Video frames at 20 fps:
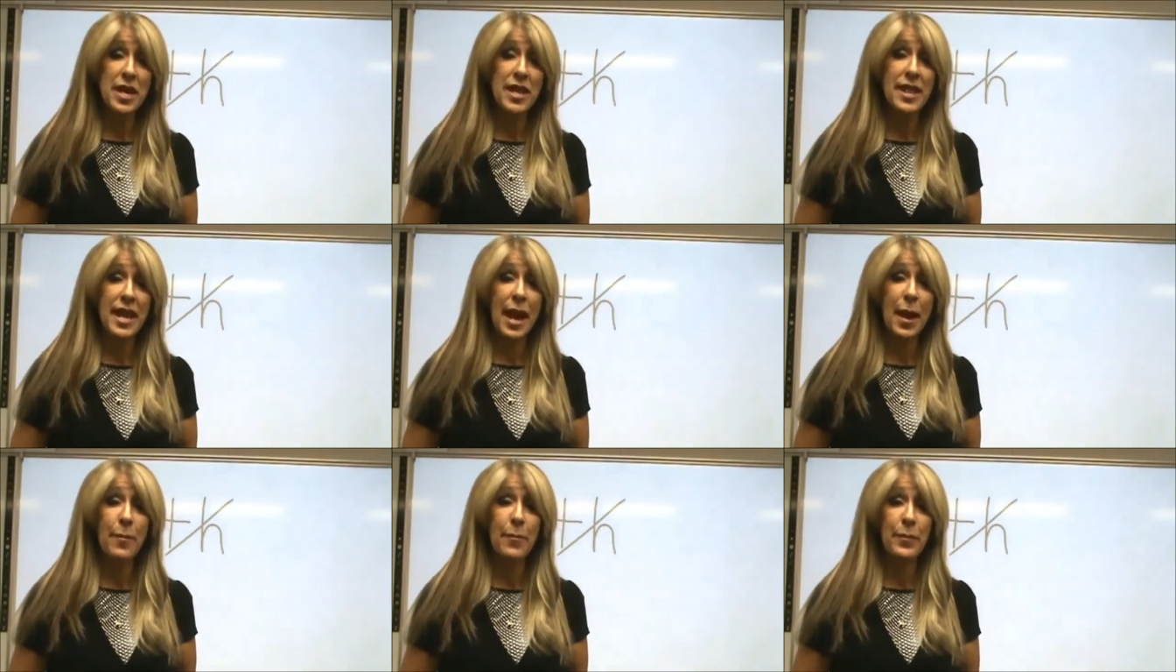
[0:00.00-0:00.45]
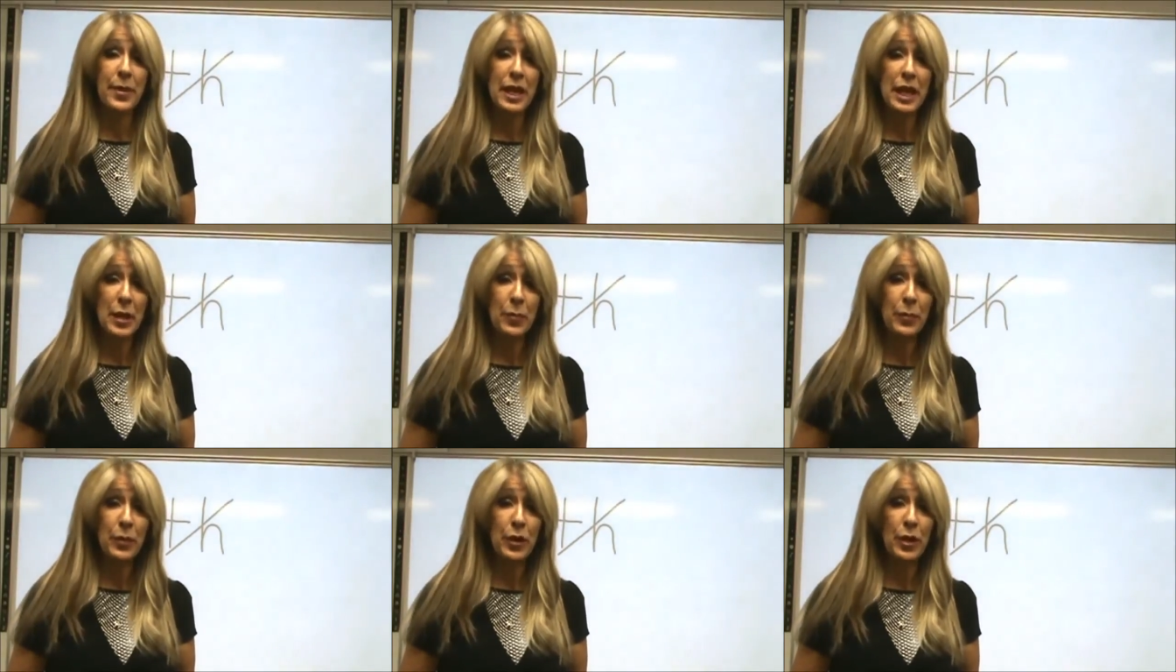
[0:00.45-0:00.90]
that
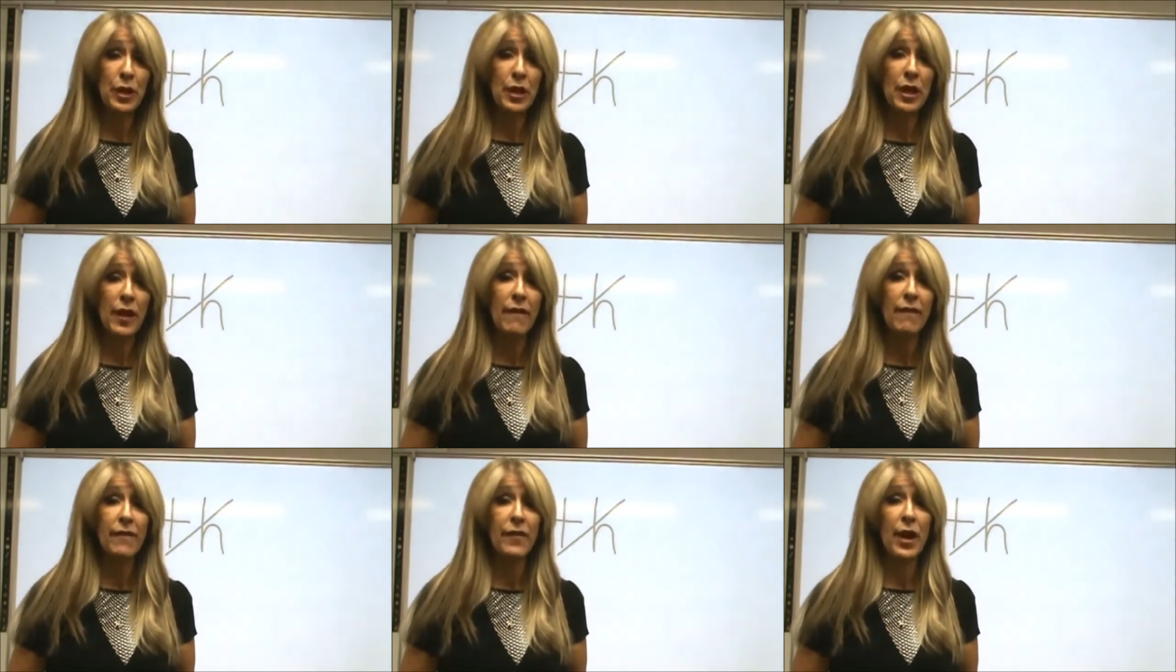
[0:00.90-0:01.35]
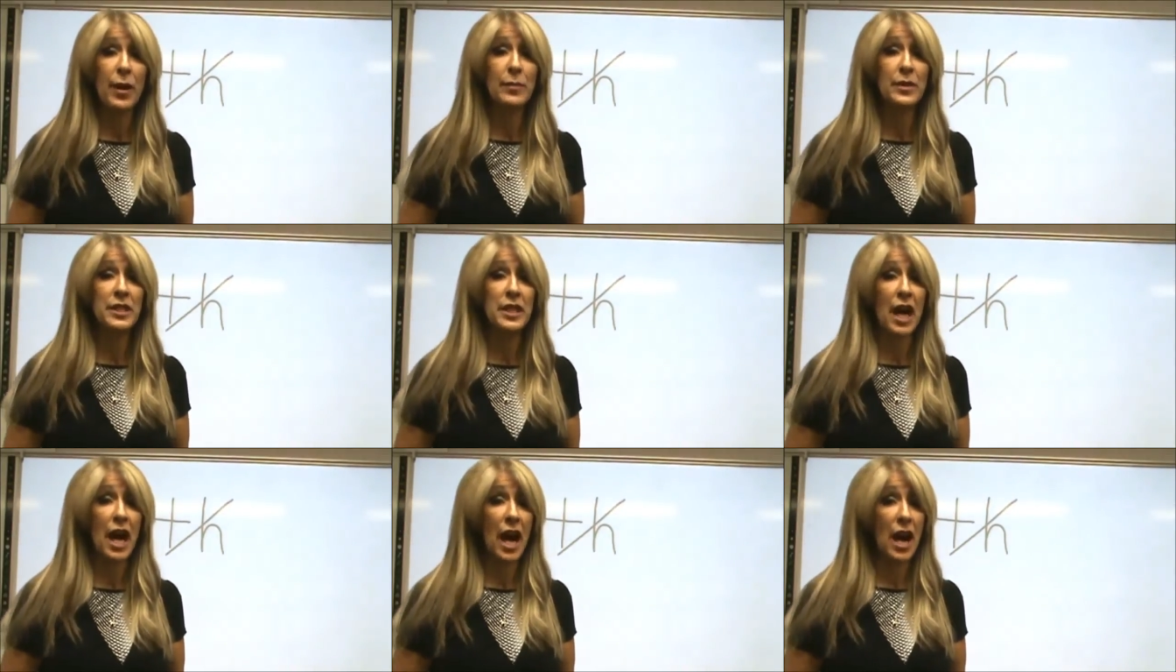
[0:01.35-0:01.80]
people from
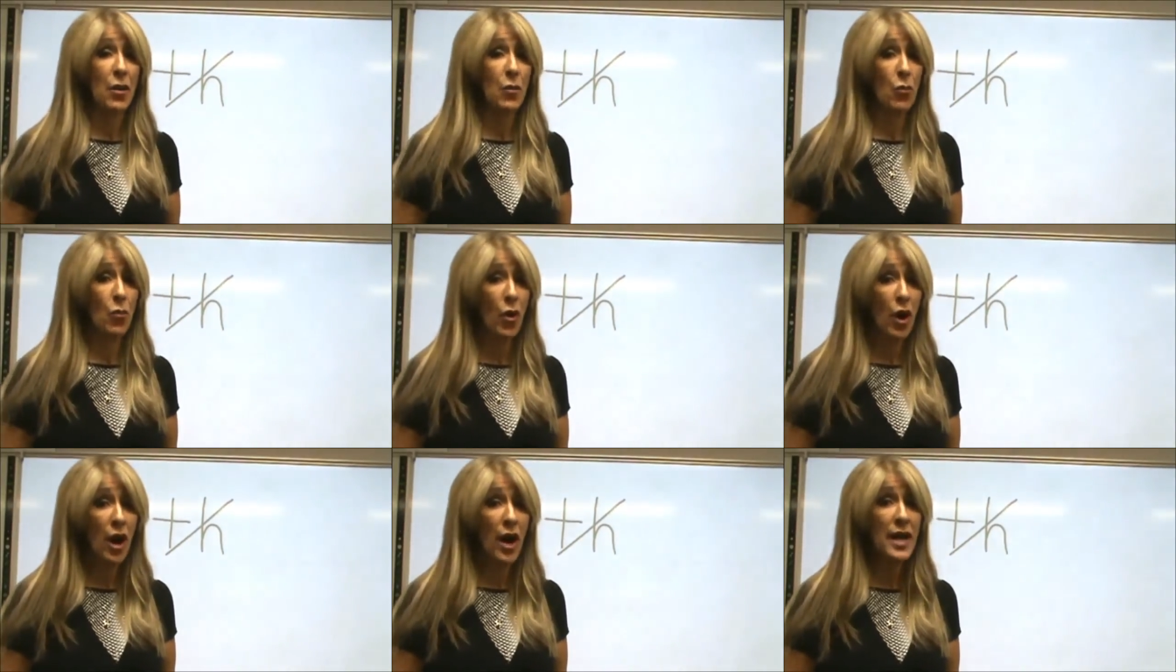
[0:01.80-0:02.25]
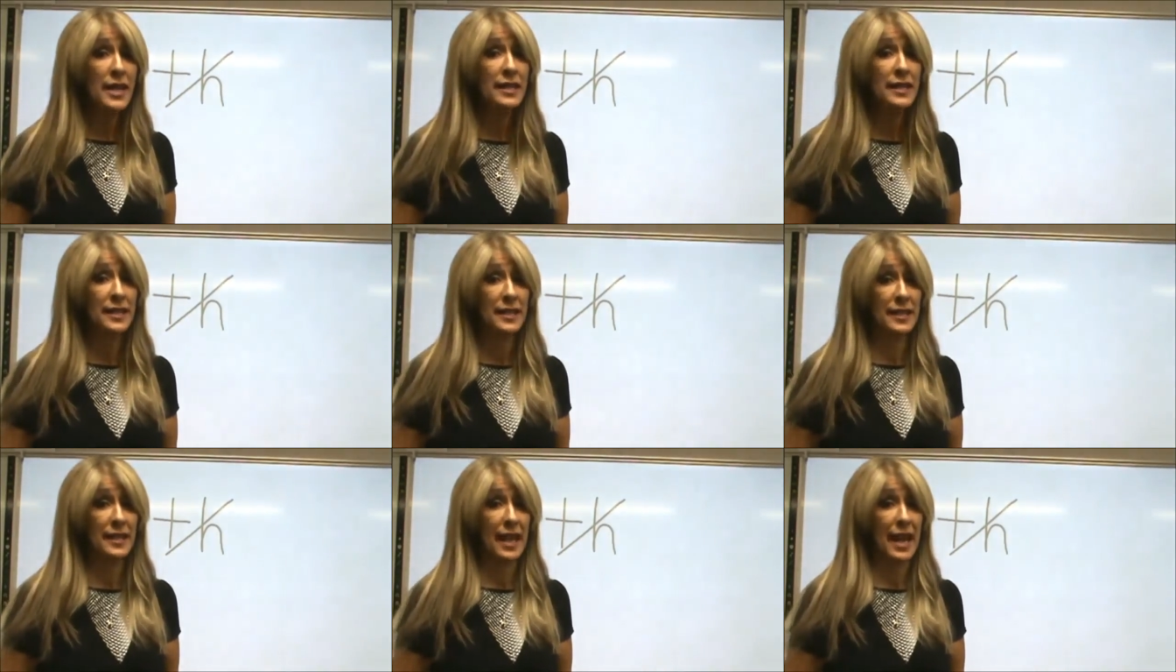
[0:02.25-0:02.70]
Taiwan
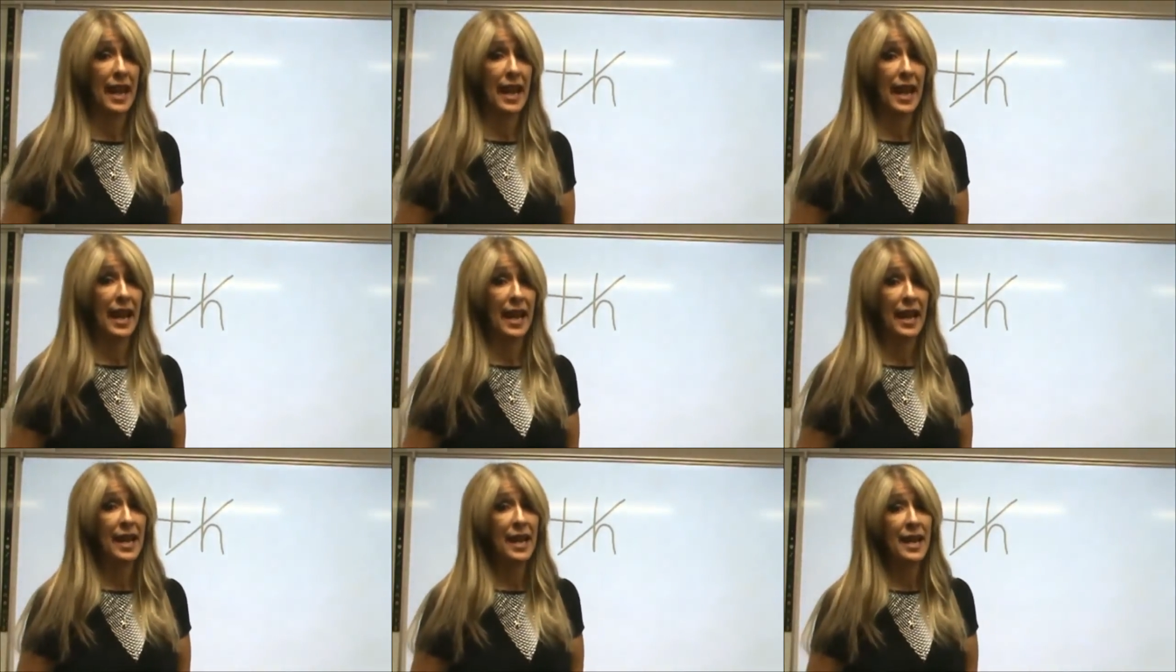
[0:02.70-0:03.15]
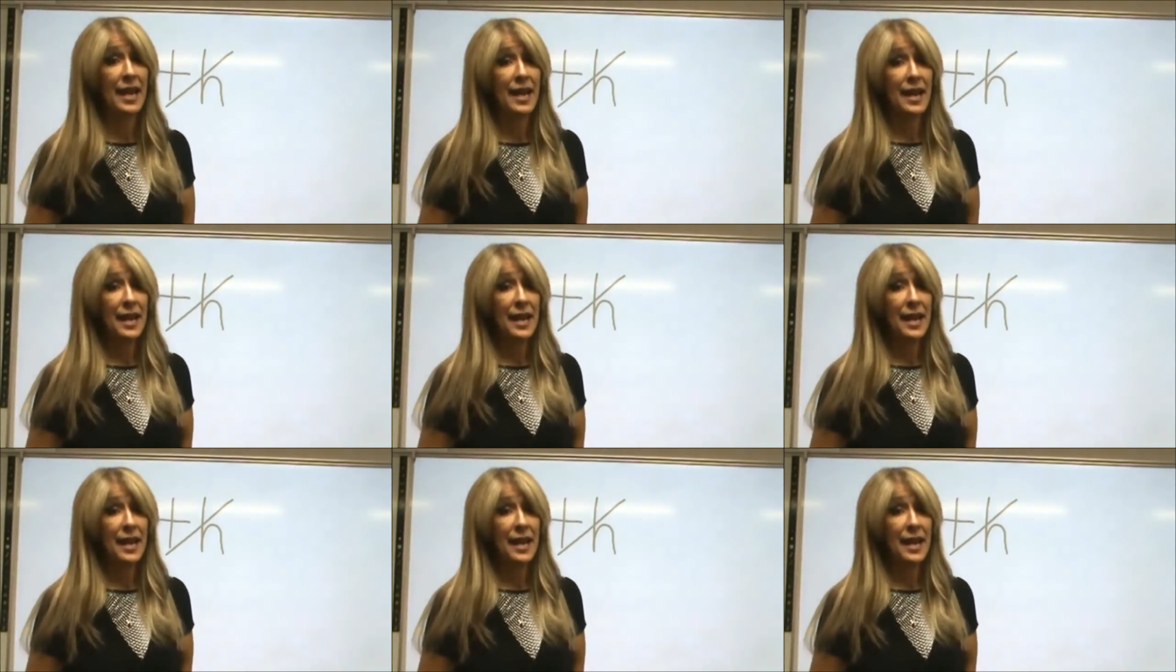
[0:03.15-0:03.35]
say